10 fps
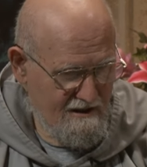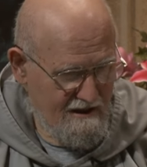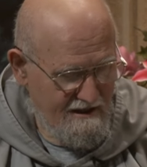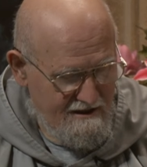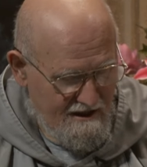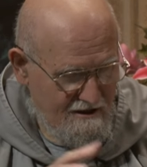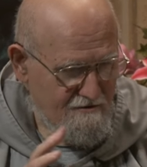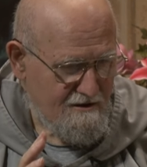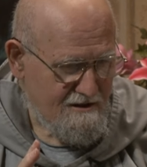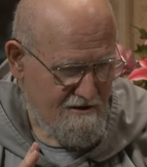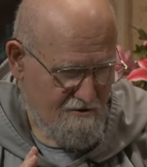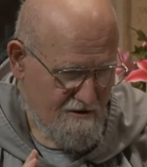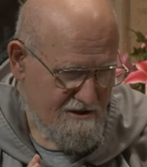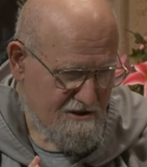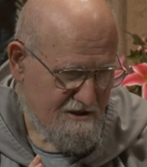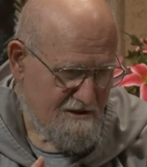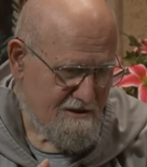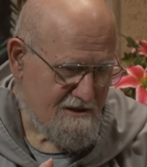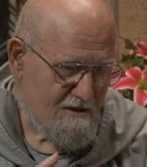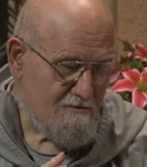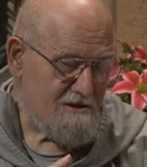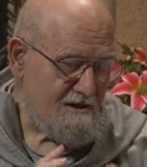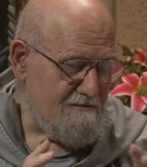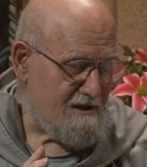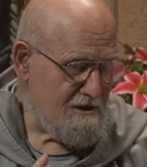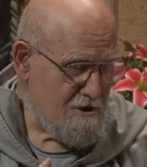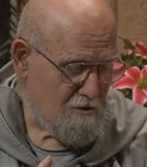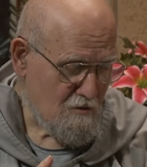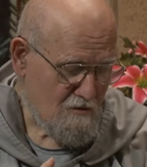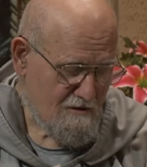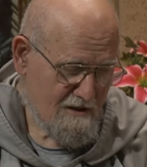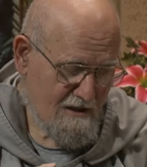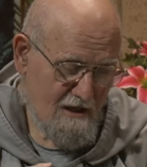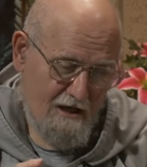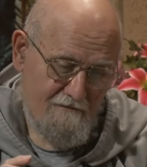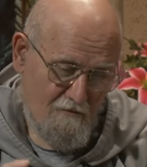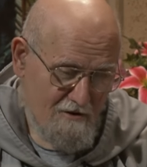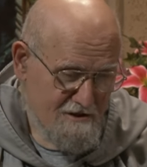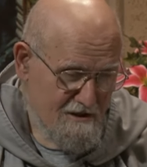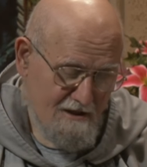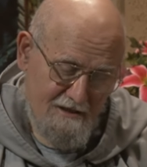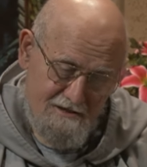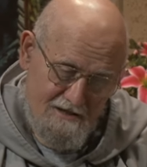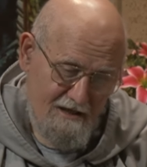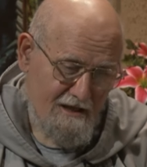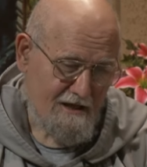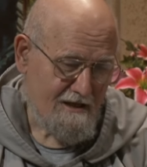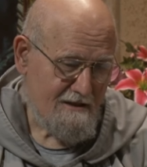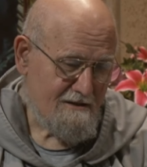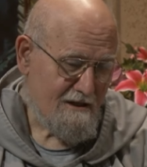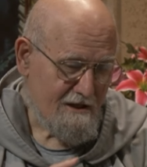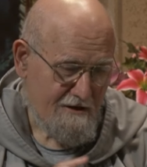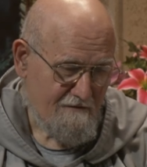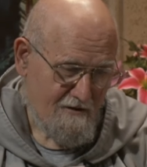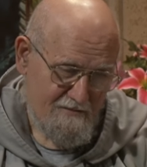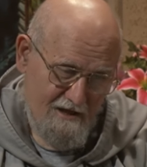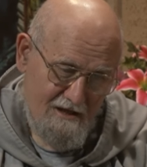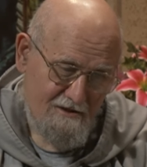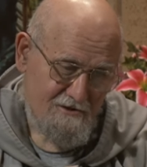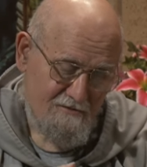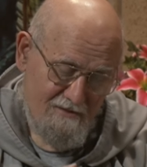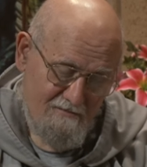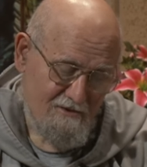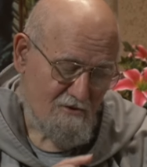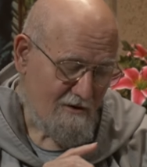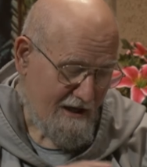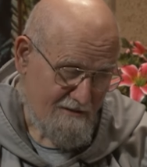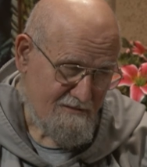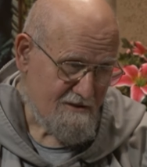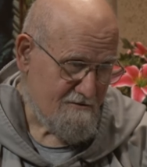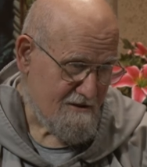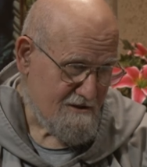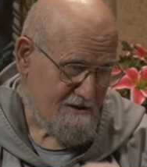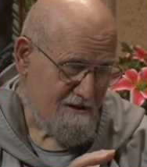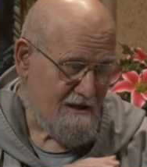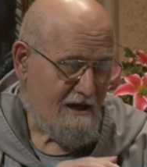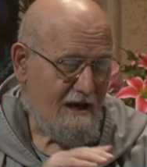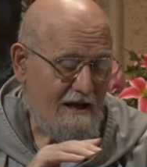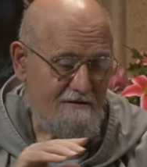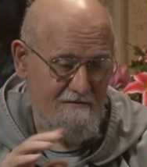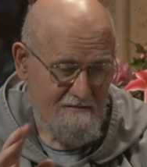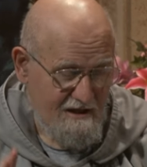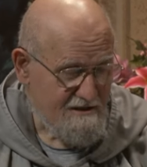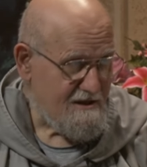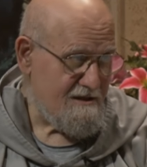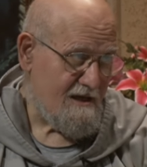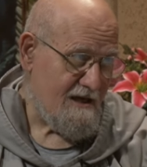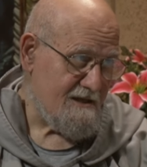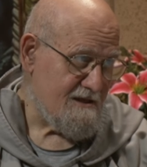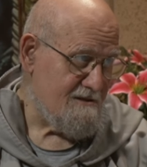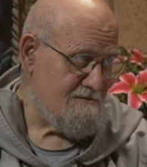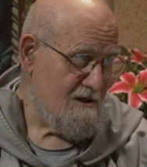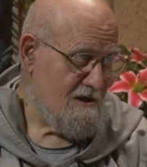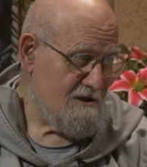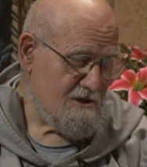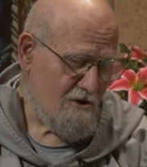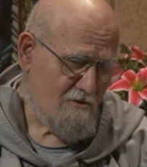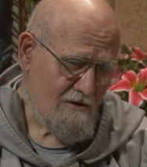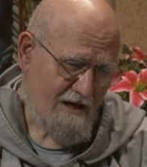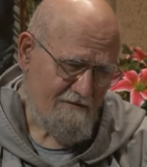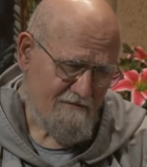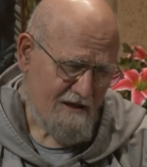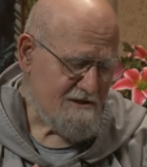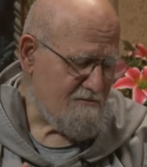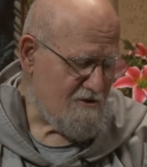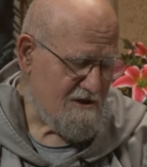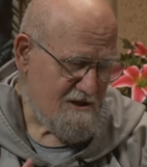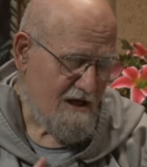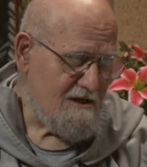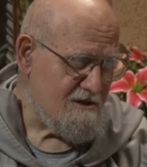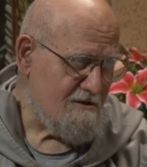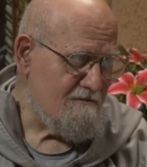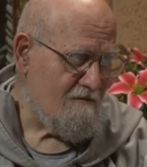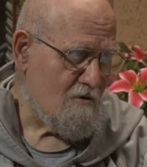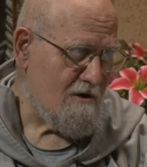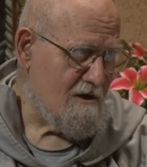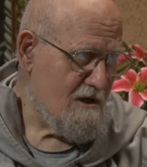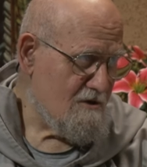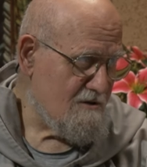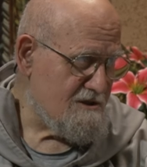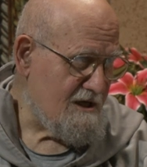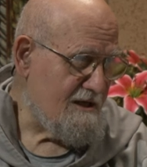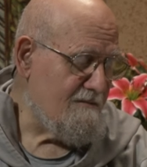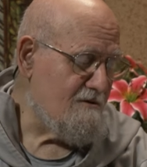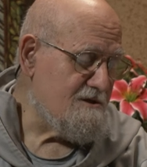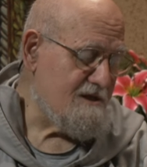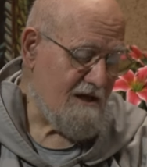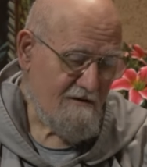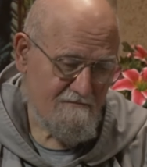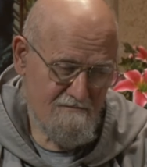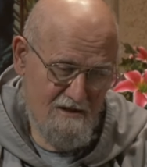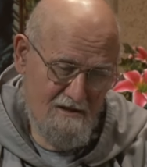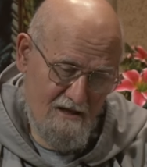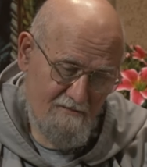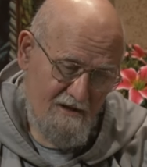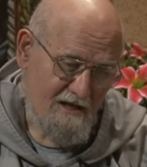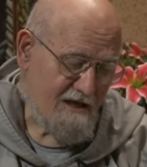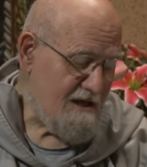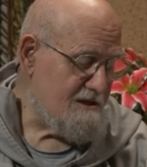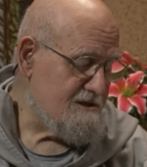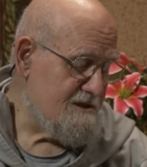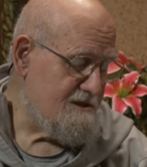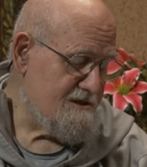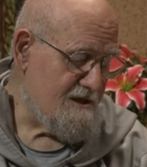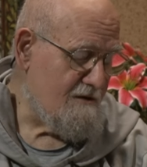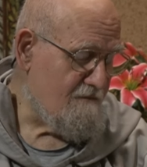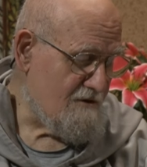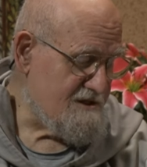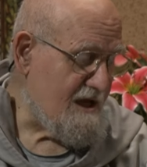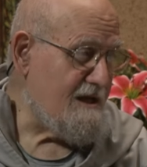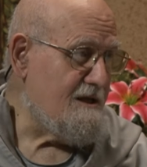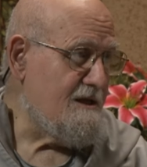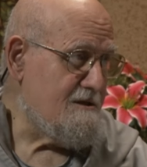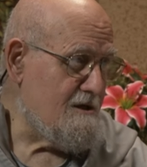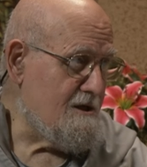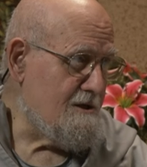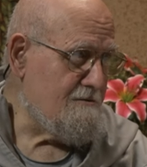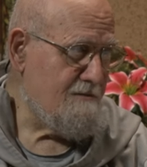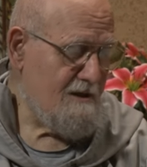encountering the Christians, it was something new. Unfortunately, today, a lot of our pagans are people who had been Christian and have yeah. abandoned that, and so have less appreciation for Christianity because they have, in many cases, uh, forsaken it, you know.